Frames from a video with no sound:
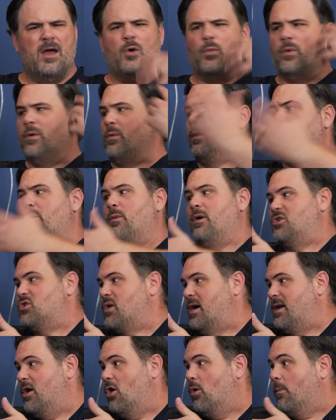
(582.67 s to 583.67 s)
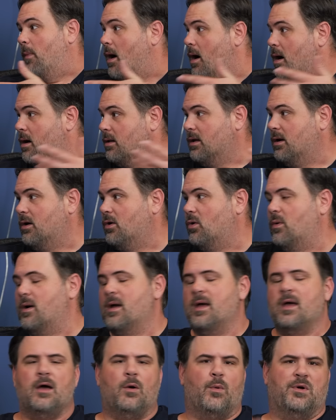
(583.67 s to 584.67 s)
We really want to try Gnome Hollow,
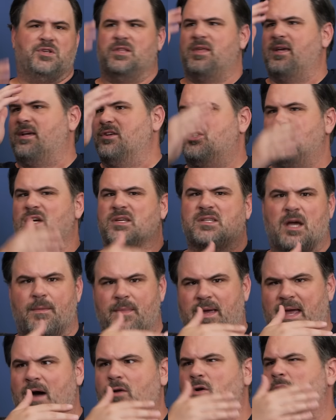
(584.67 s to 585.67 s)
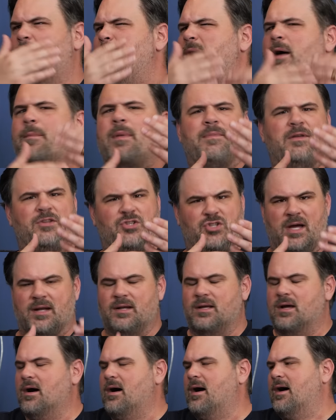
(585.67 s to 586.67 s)
yes. which I think is just coming out or coming out maybe
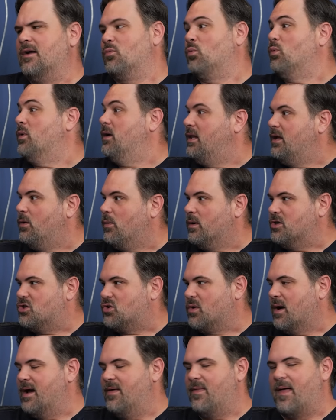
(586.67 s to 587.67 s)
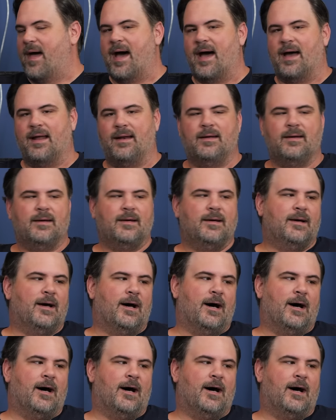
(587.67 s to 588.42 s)
Gen Con. Really want to try that. Yeah.